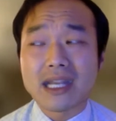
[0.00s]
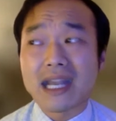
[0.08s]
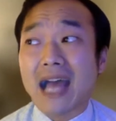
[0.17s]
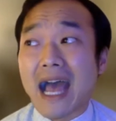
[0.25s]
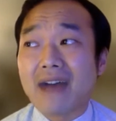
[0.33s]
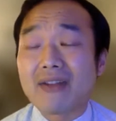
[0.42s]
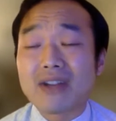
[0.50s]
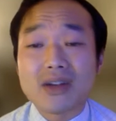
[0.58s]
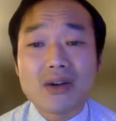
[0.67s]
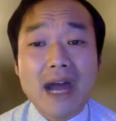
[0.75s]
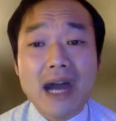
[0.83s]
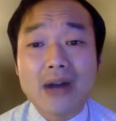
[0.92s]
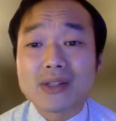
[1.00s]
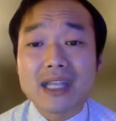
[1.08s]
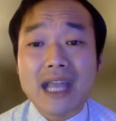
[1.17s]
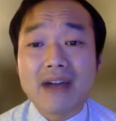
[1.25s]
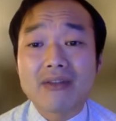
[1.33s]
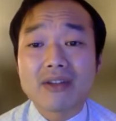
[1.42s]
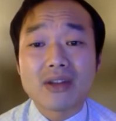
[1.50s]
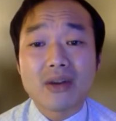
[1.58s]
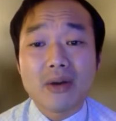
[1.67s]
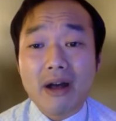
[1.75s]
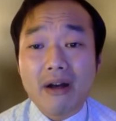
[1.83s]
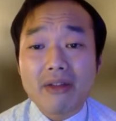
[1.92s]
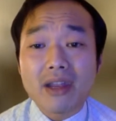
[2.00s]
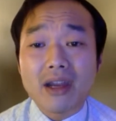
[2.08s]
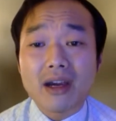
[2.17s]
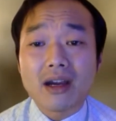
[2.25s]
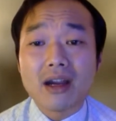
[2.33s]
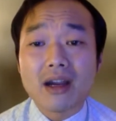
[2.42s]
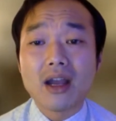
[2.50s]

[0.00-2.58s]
not having no housing, having no health care,